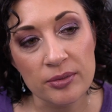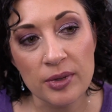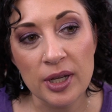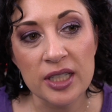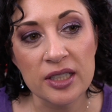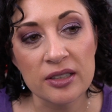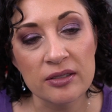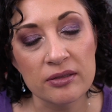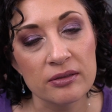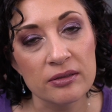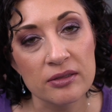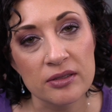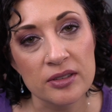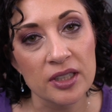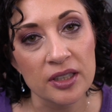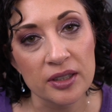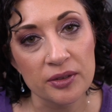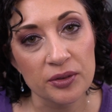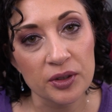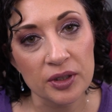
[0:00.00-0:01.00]
I
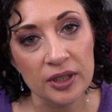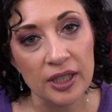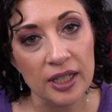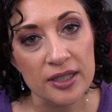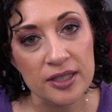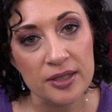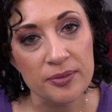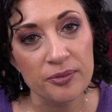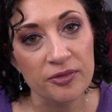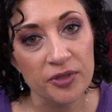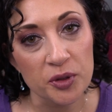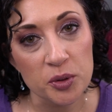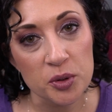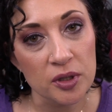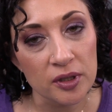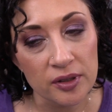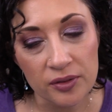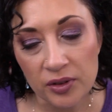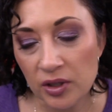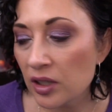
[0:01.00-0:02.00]
delivered, got some food
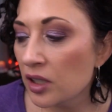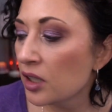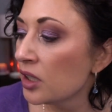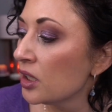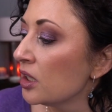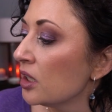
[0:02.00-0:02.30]
delivered.